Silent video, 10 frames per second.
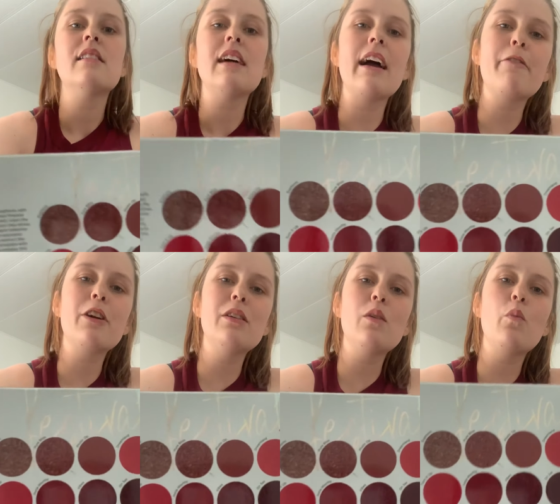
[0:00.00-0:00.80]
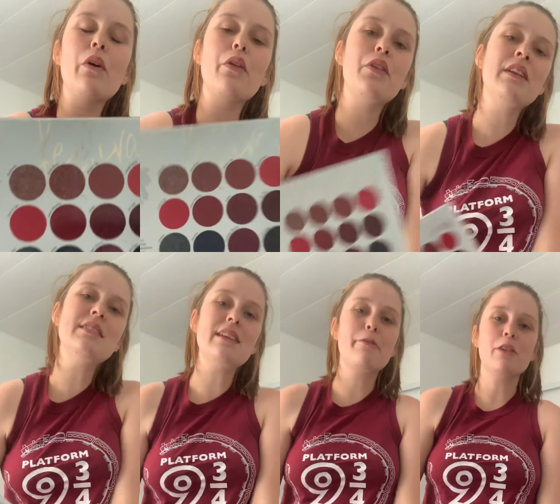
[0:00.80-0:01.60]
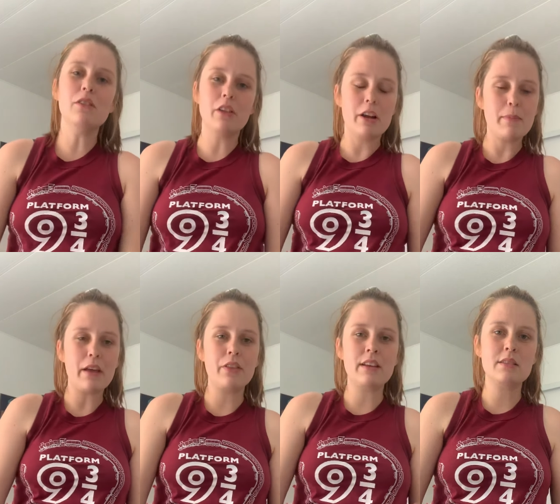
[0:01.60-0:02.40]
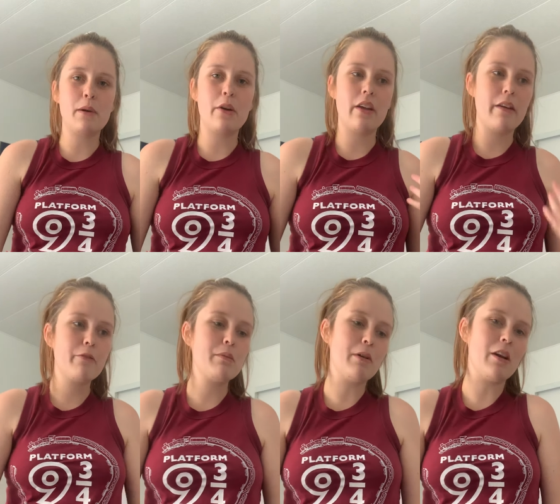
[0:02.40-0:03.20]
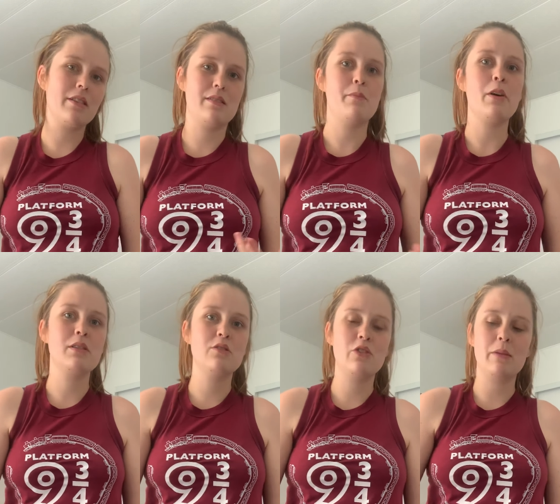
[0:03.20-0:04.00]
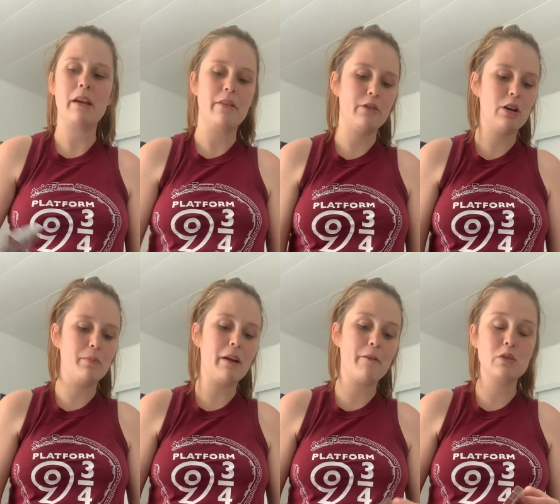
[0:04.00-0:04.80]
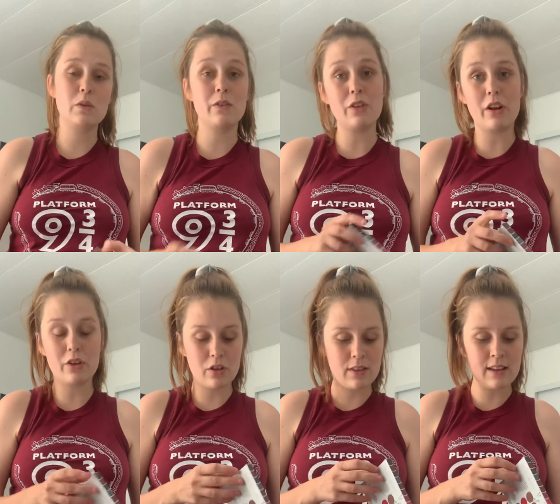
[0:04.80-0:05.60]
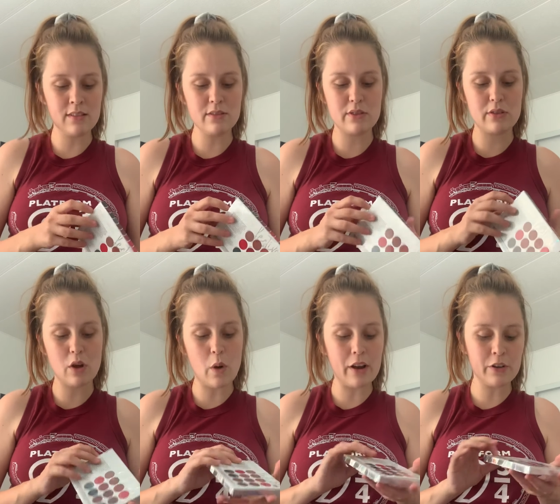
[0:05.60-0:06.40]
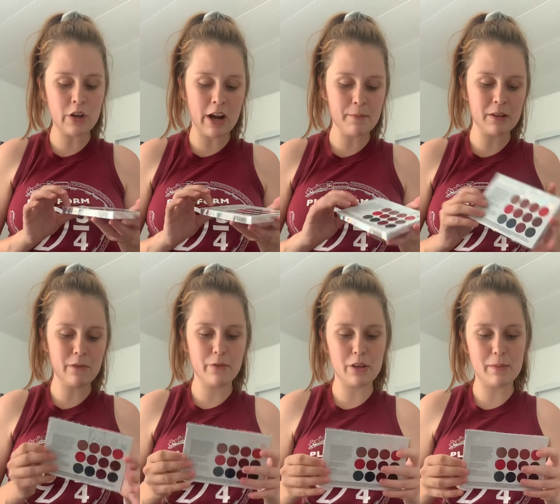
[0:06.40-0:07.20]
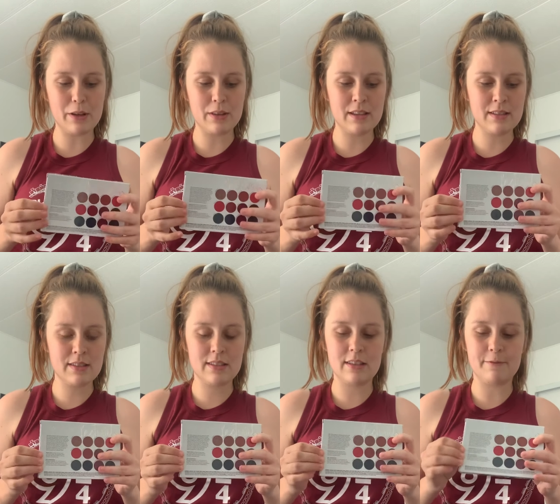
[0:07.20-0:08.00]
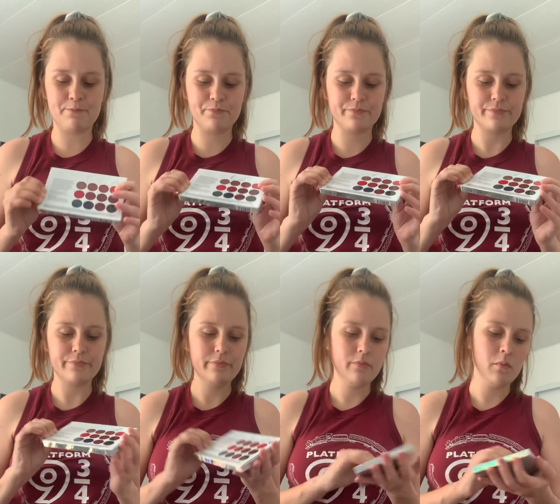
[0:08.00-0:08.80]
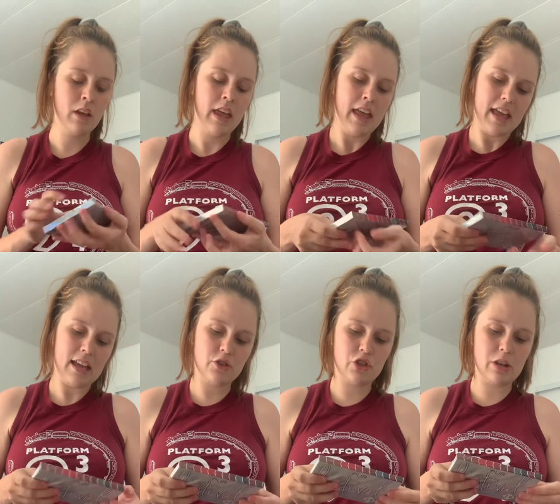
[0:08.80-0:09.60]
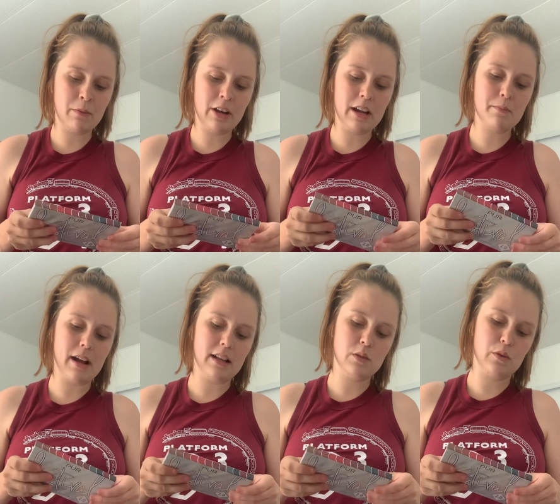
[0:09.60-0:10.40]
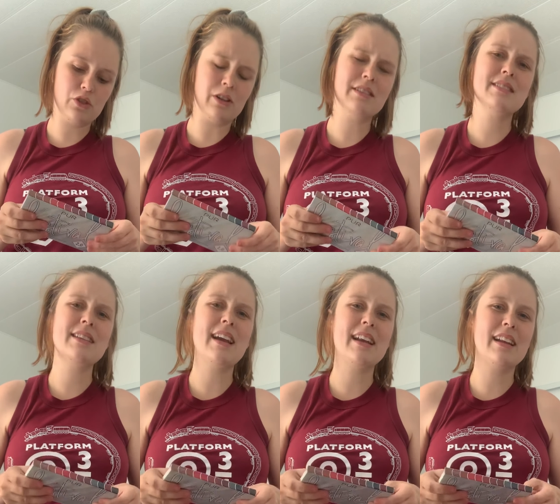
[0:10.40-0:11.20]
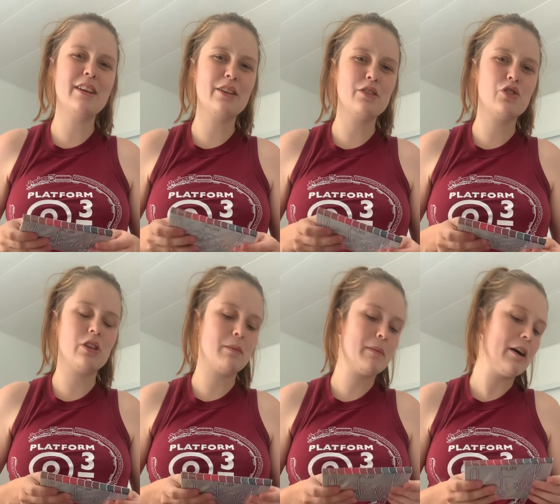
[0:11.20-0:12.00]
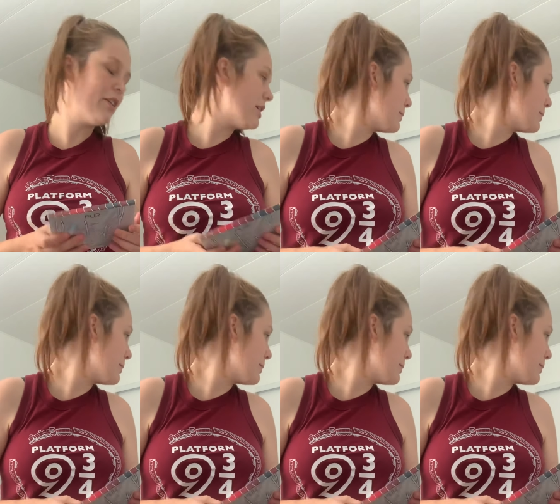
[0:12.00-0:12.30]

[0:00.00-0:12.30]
I've heard, well, the thing is, I've heard a lot of bad things about every product in BoxyCharm ever, but I've also heard a lot of good things, so I don't know how I'm going to feel about this. It's shimmer and Matte, which honestly, I need a good shimmer palette